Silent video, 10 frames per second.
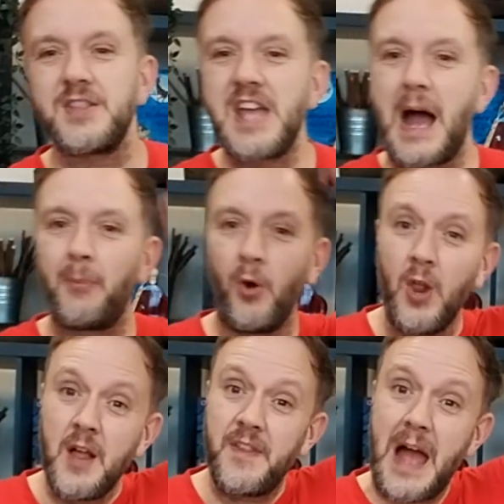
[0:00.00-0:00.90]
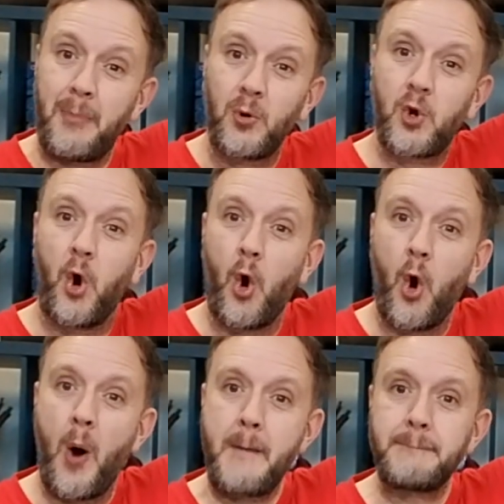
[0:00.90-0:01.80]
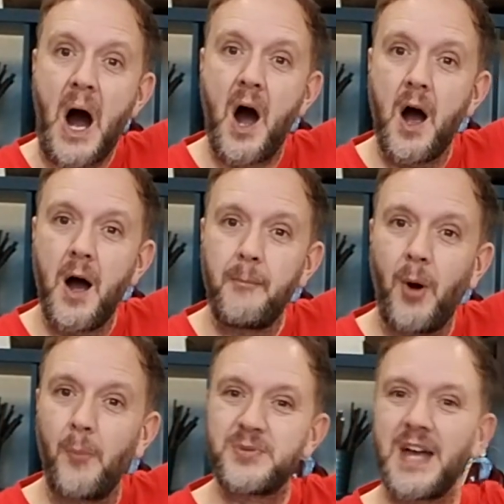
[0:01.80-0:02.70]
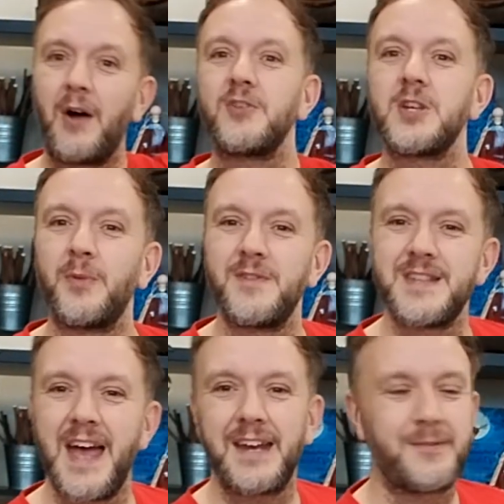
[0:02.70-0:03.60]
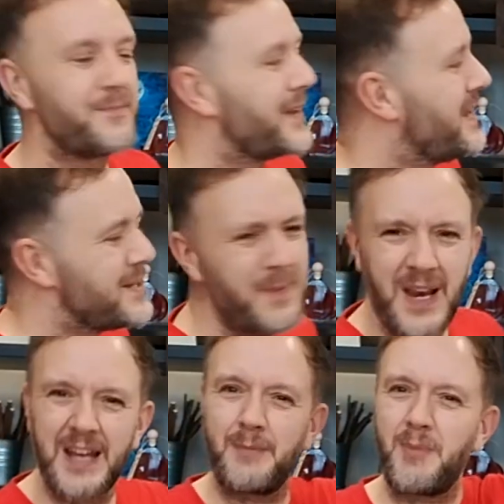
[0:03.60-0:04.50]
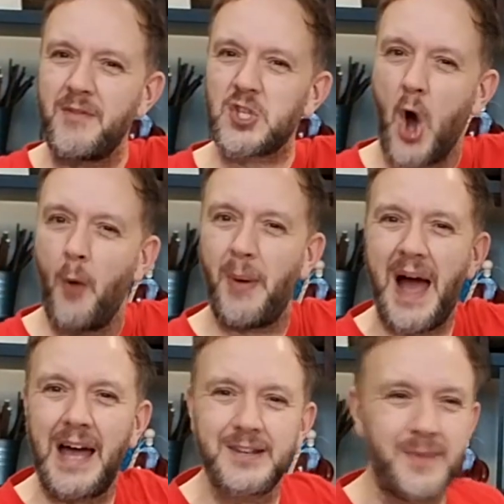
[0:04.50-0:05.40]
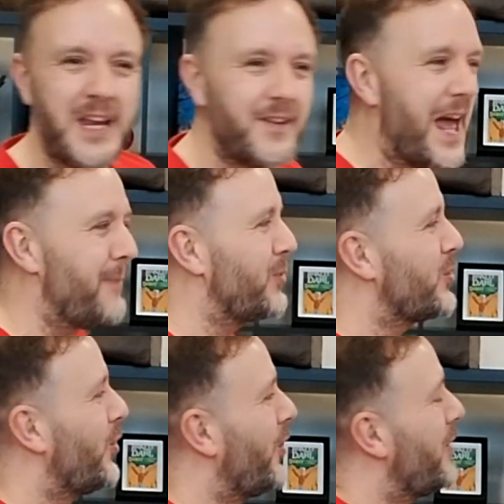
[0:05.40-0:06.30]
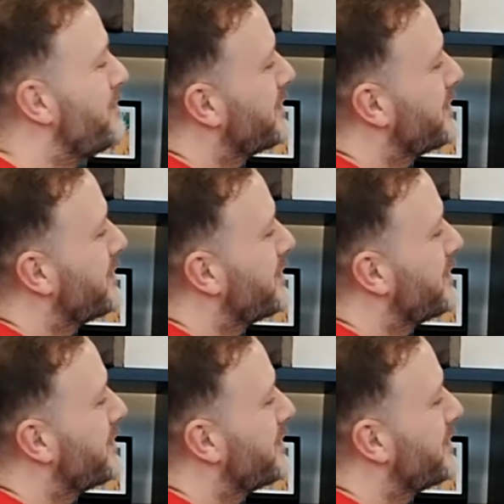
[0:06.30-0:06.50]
of the apple core pops out on top of his head. It's a bit of a top hat made of an apple core.